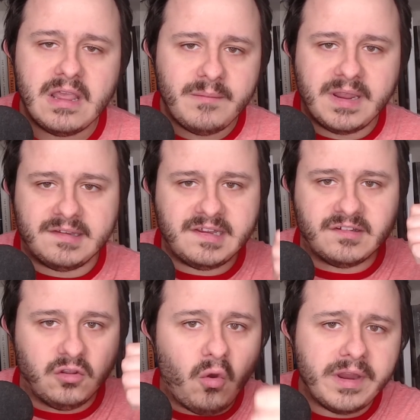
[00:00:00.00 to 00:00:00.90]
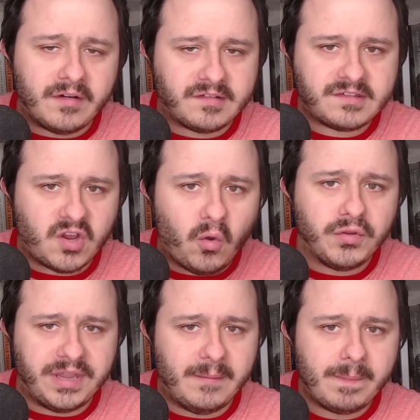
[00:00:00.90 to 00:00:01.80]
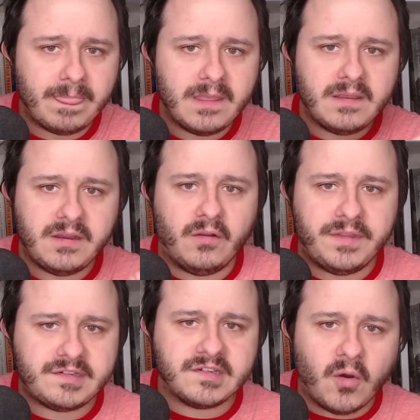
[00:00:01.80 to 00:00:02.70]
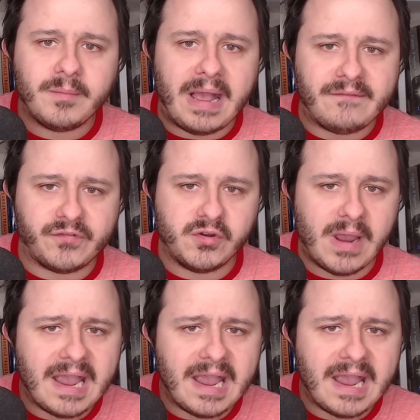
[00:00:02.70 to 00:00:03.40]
because his lawyers told him you know, this is going bad for you.